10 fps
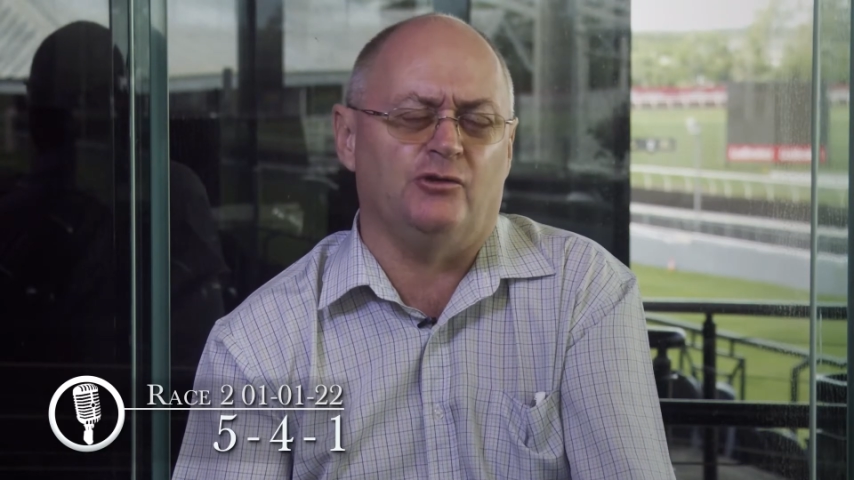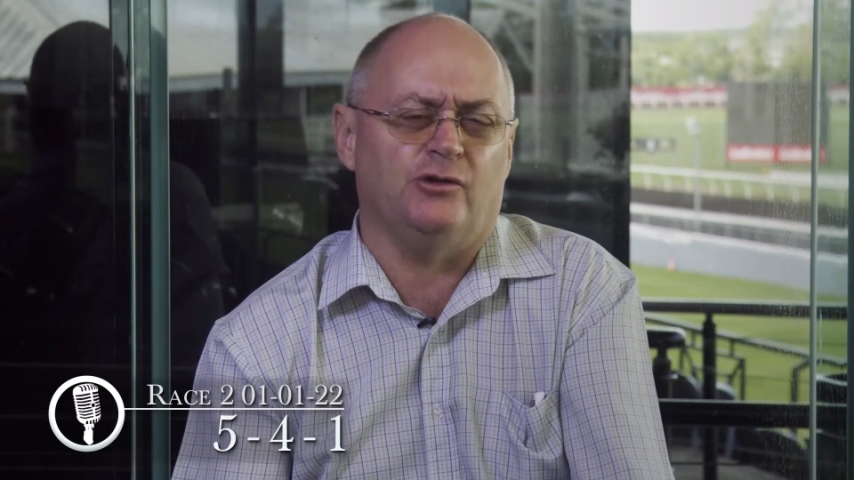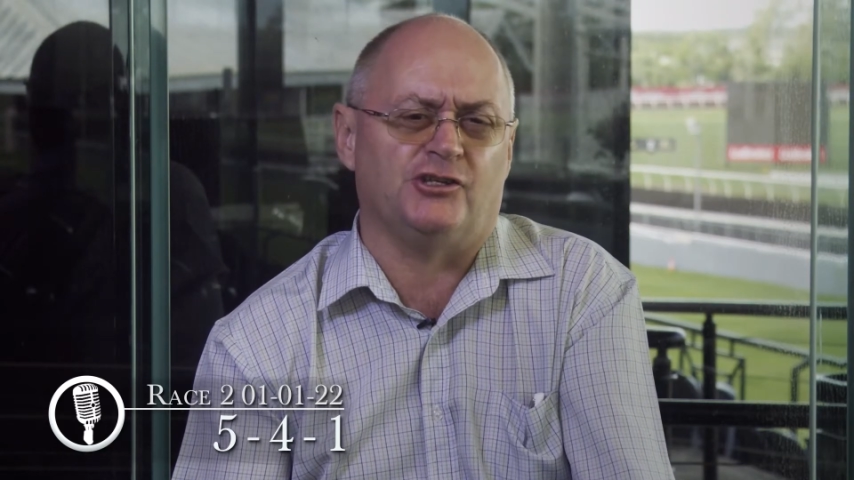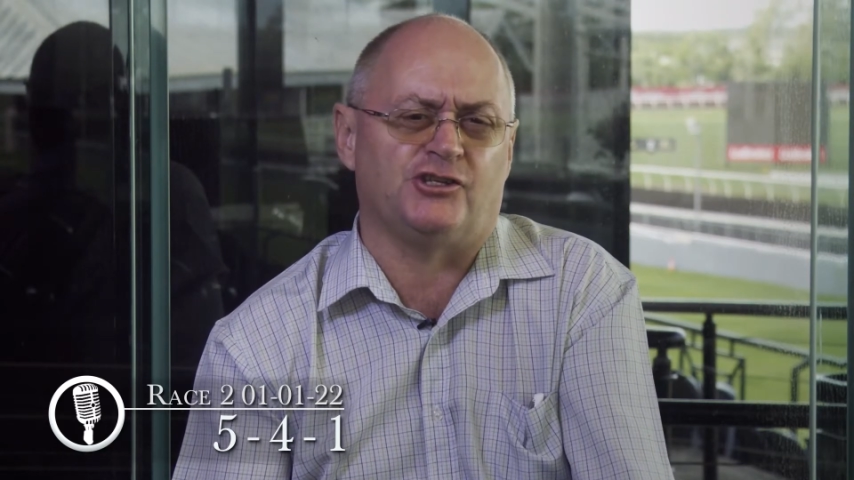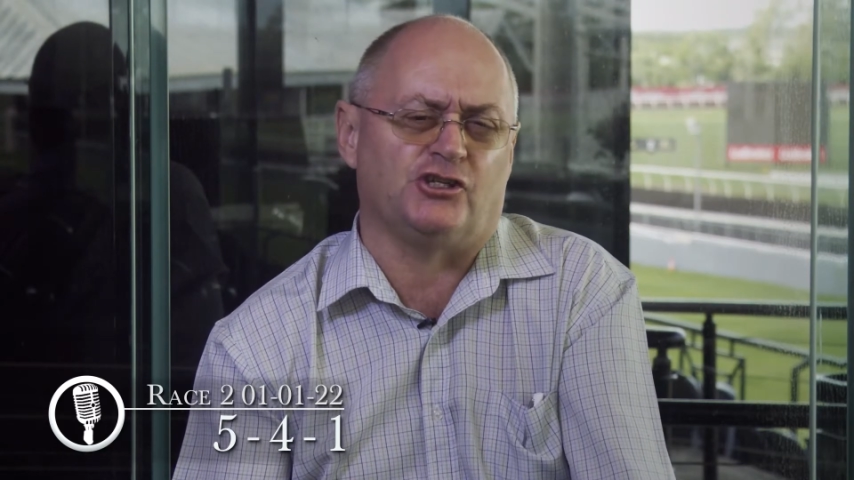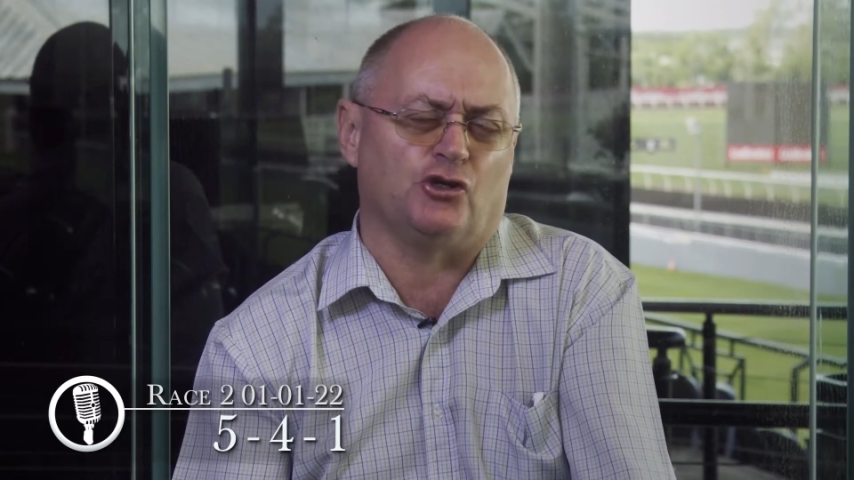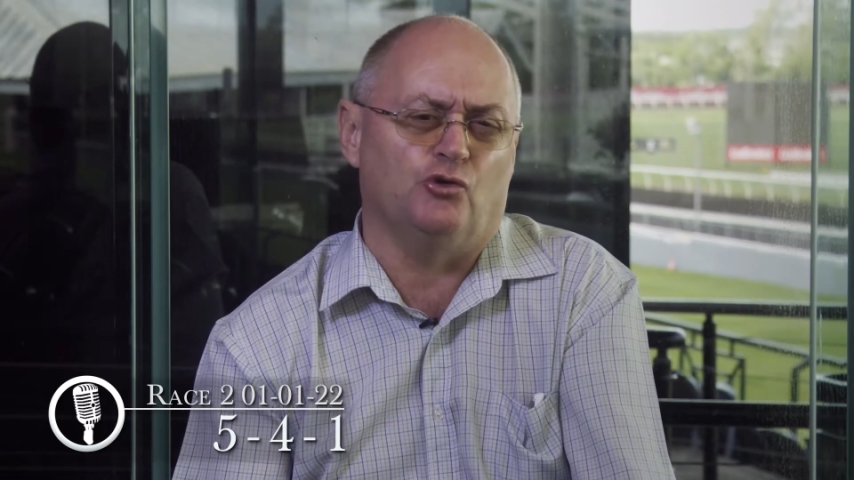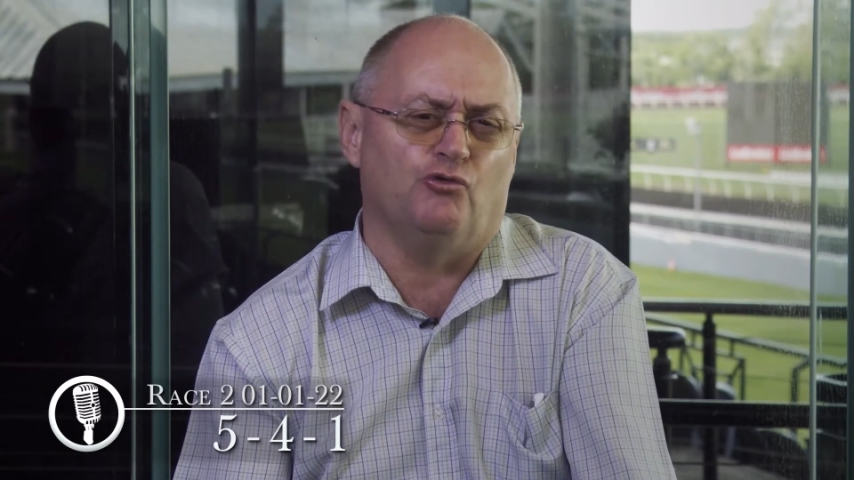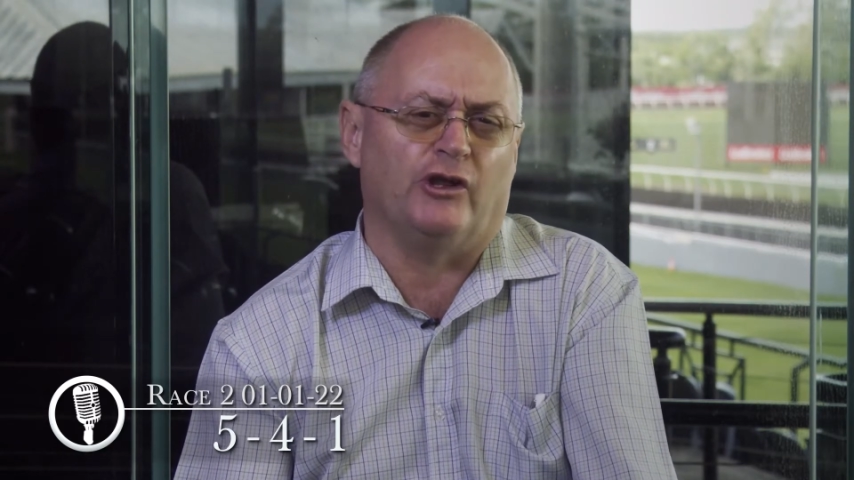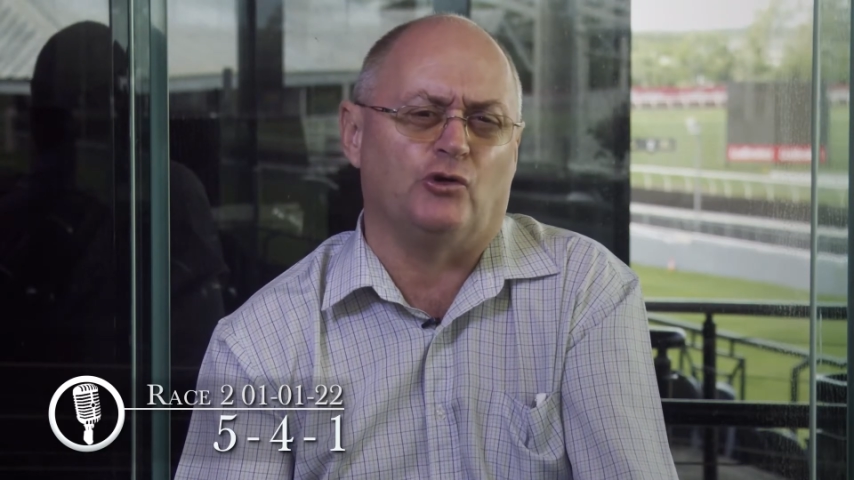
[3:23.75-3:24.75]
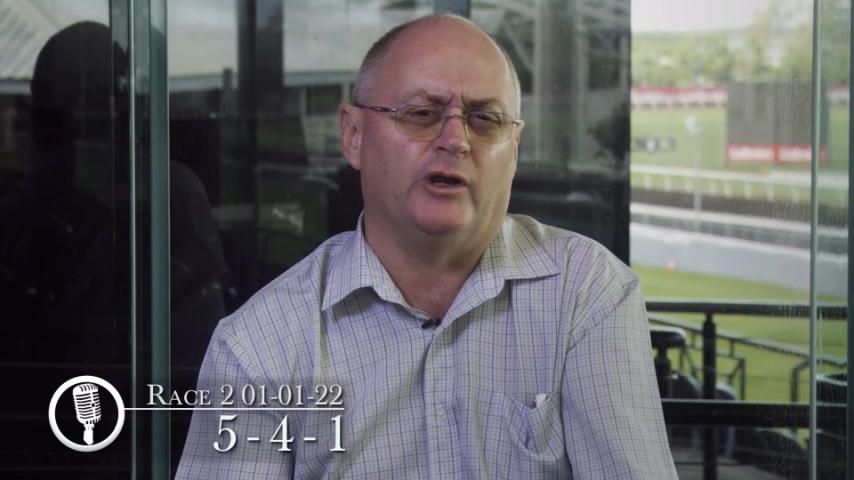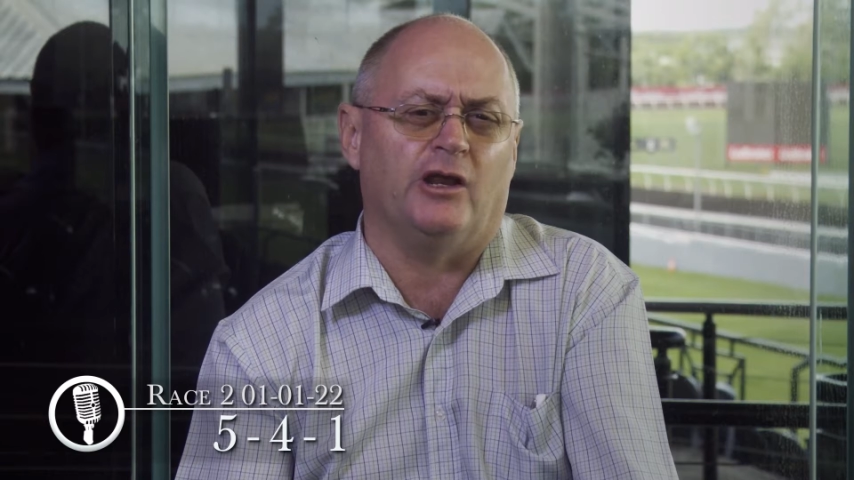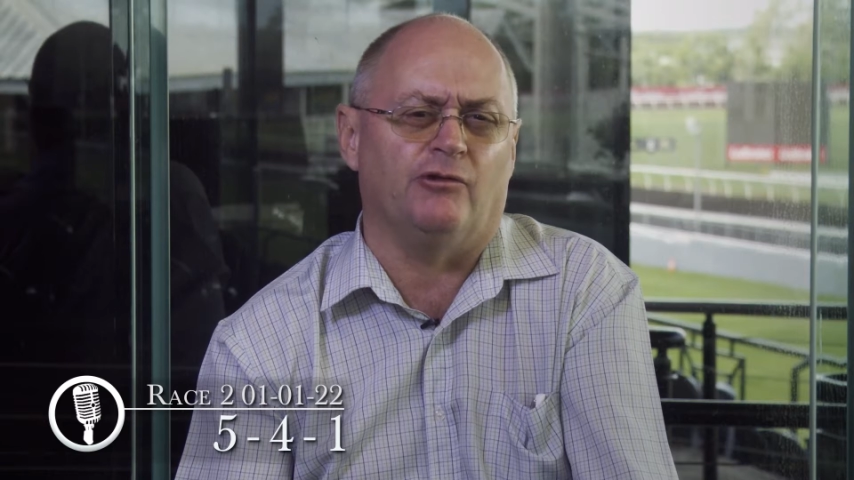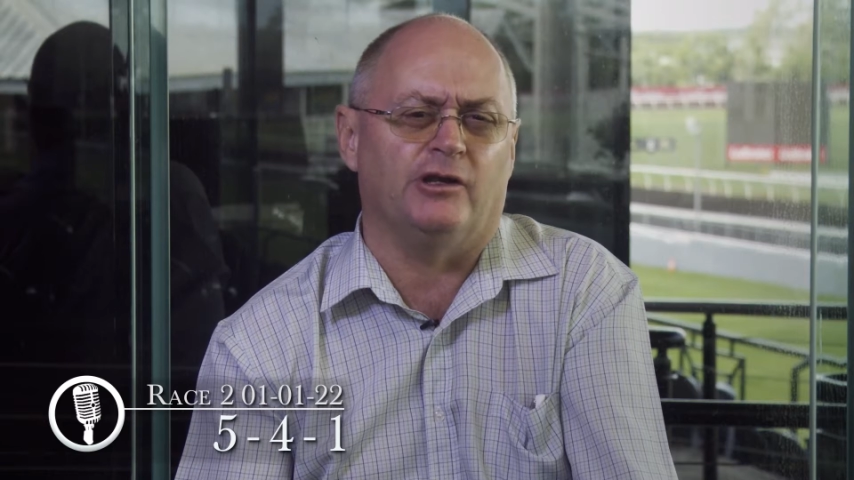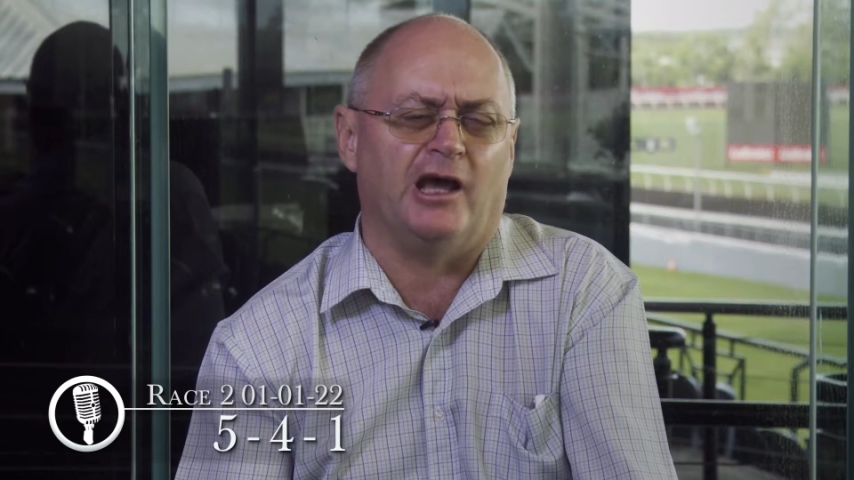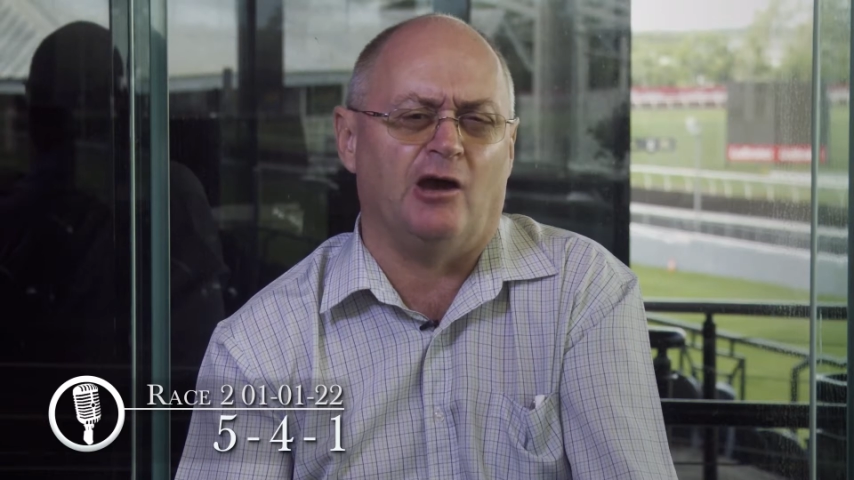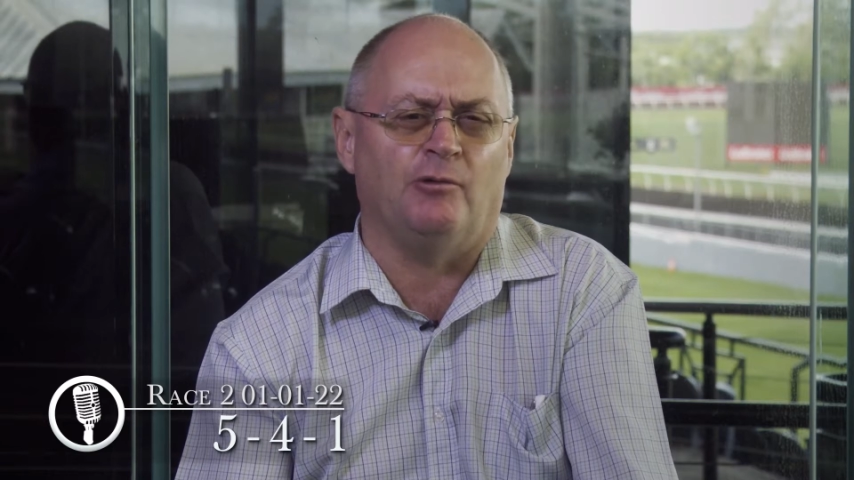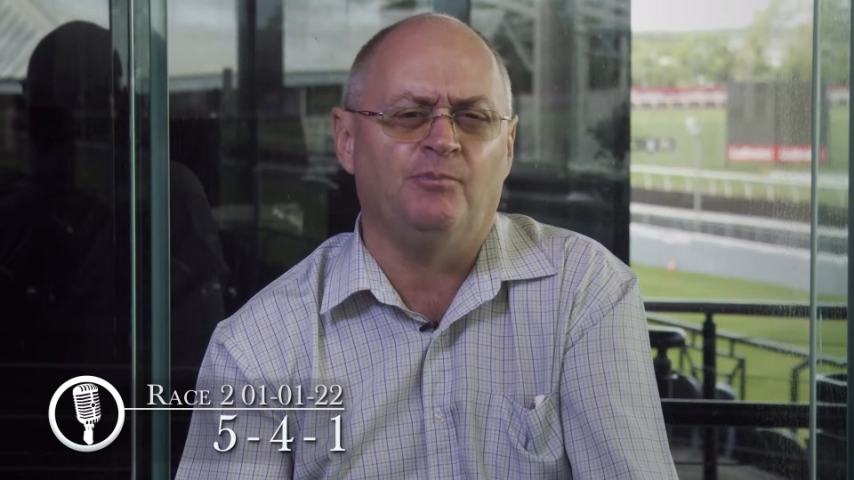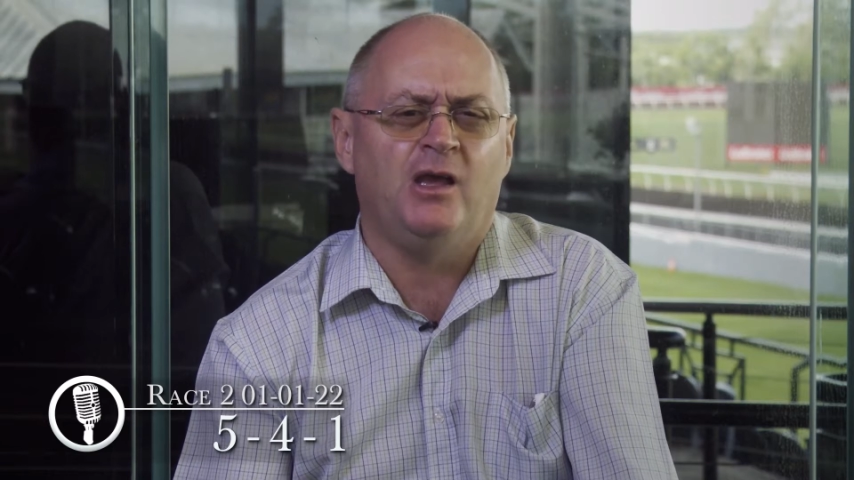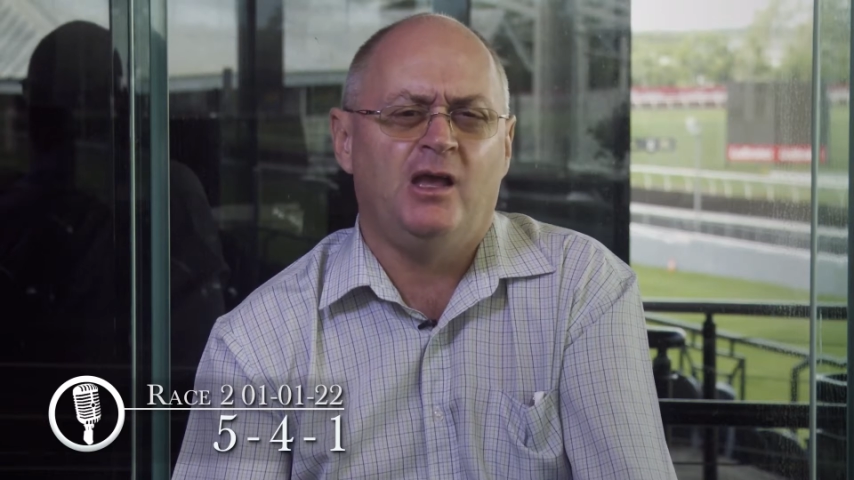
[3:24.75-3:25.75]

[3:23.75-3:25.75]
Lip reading: who has such a good record here in Darwin.